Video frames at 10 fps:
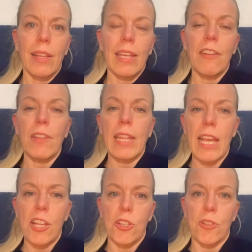
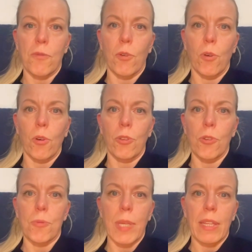invitations for all
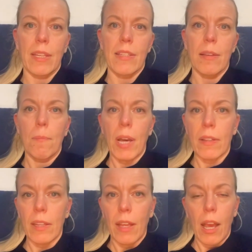those meetings.
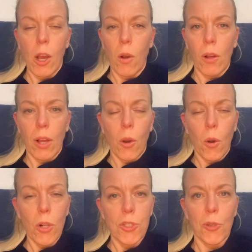But
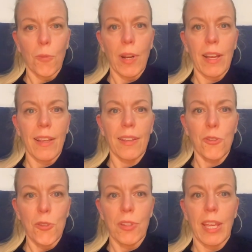also when I
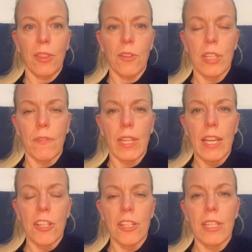used to get those
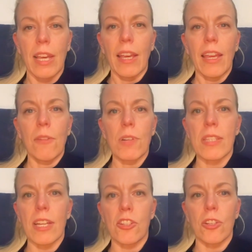invitations, it
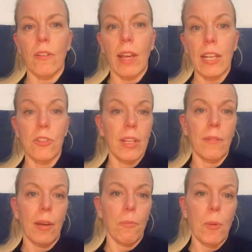was
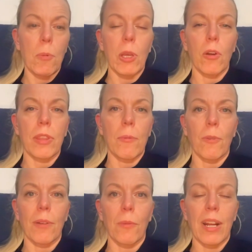actually I probably got them
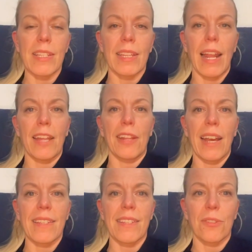when I still had
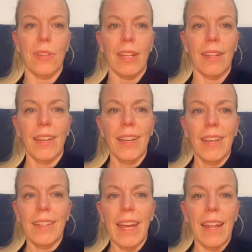access to
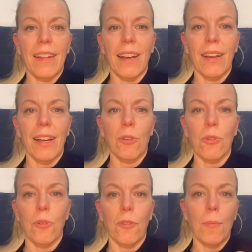that
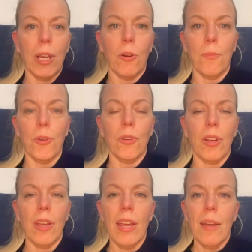Outlook from my
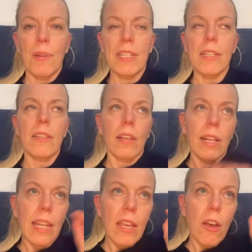computer. But just
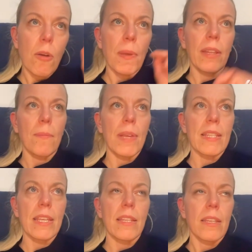click open the
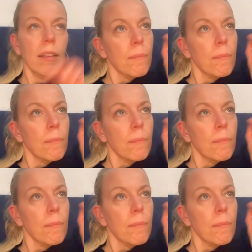message,